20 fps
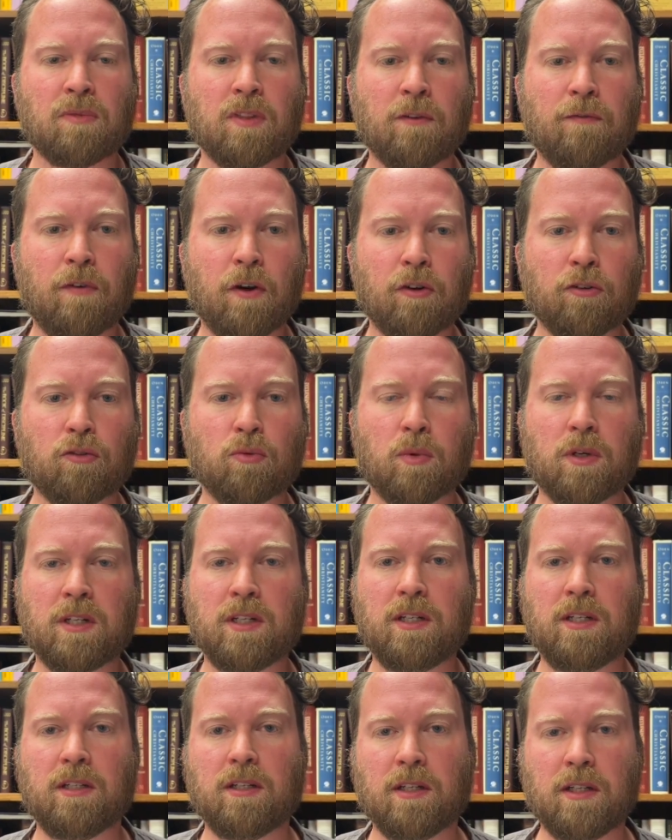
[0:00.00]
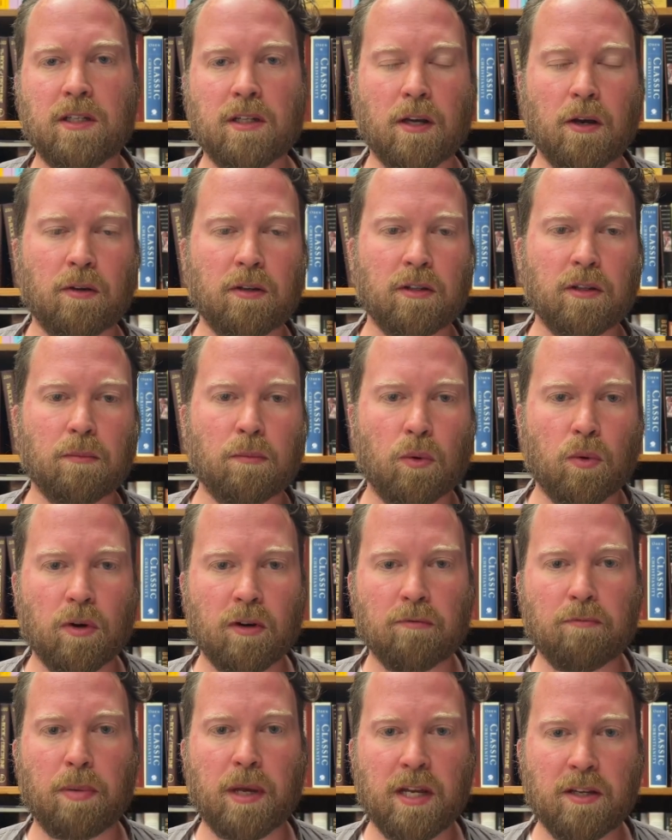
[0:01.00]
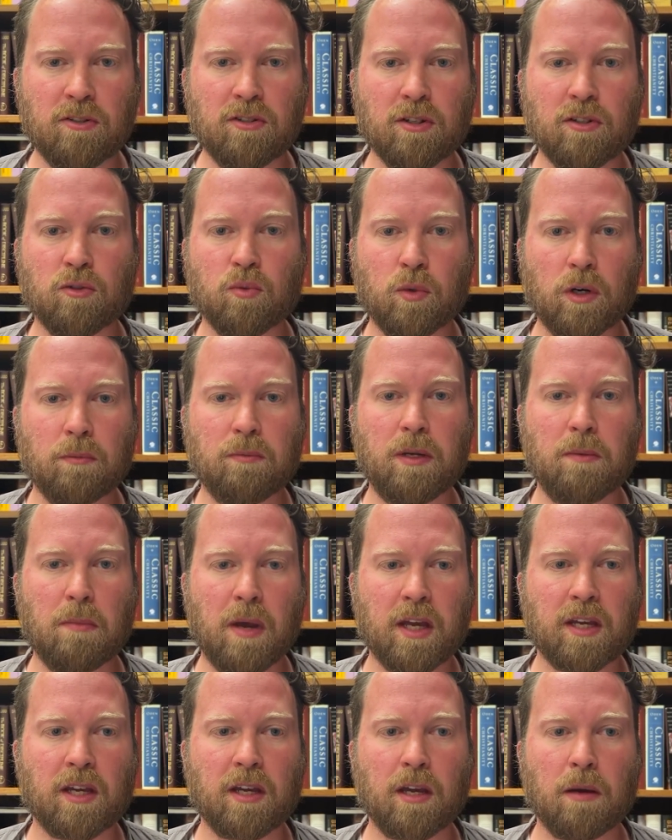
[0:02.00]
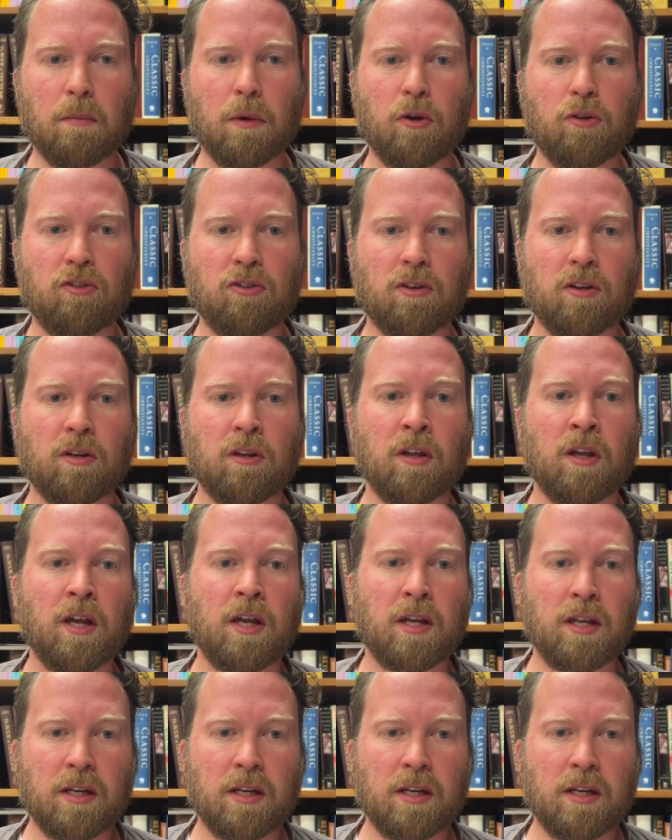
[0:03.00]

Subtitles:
The first one, he noted, the Board of Pensions will be making a motion